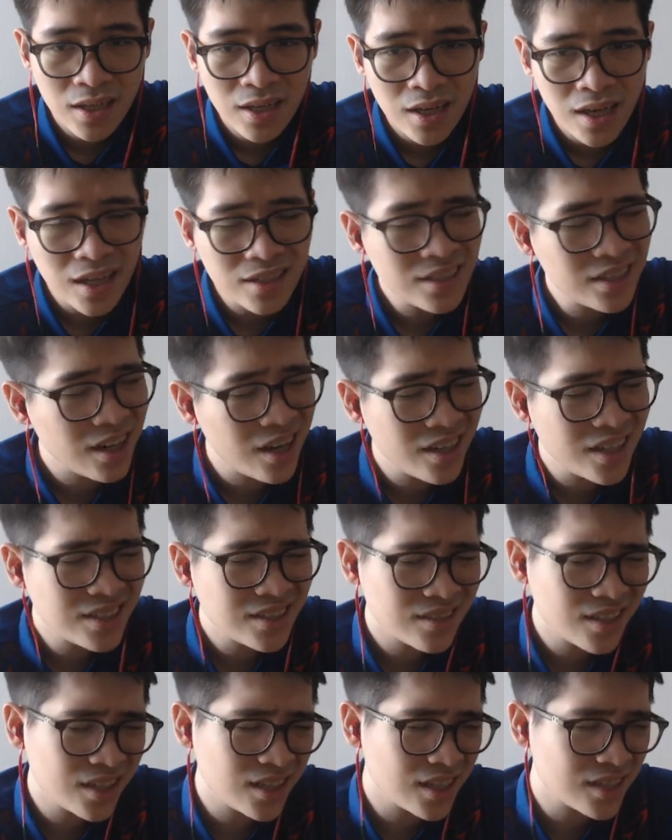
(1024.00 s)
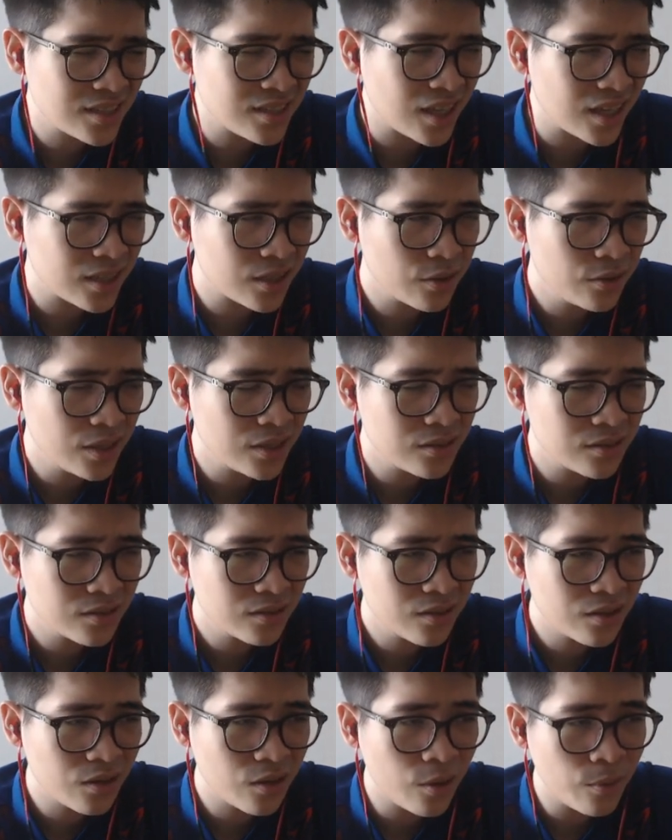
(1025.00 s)
I think the hardest thing is like you need to
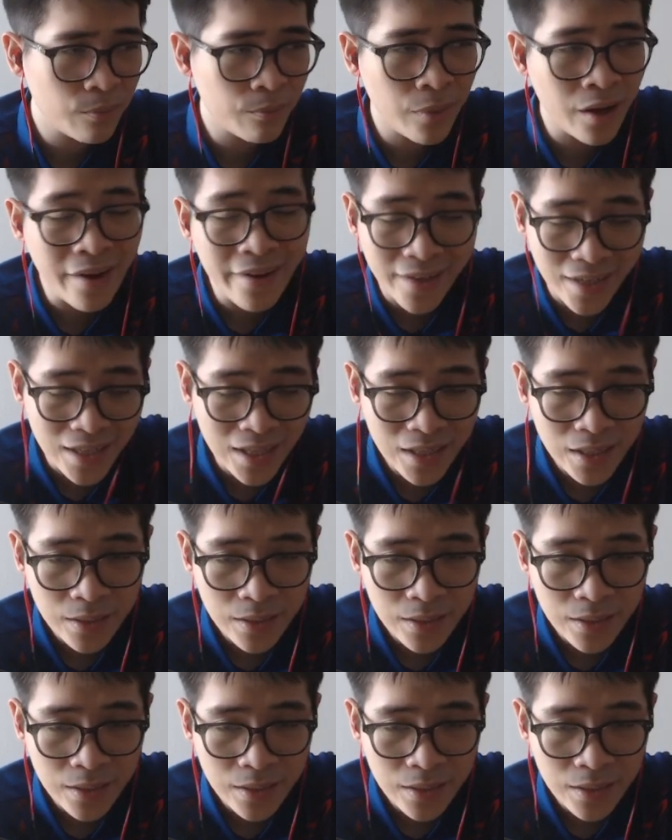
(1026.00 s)
combine